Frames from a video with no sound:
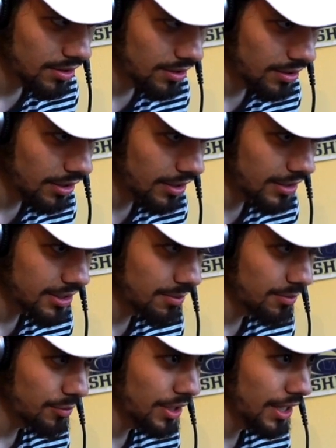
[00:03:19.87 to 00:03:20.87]
Yeah, that's
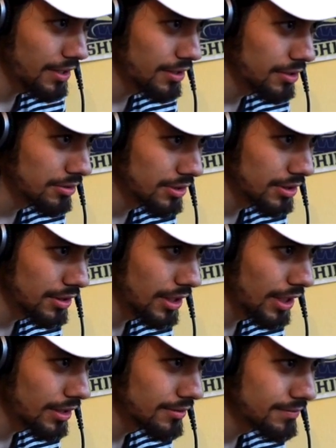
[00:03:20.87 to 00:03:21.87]
something we had to deal with a
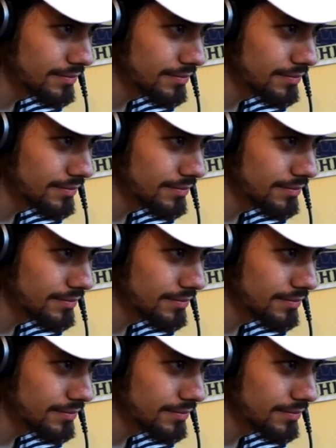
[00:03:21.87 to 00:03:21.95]
lot,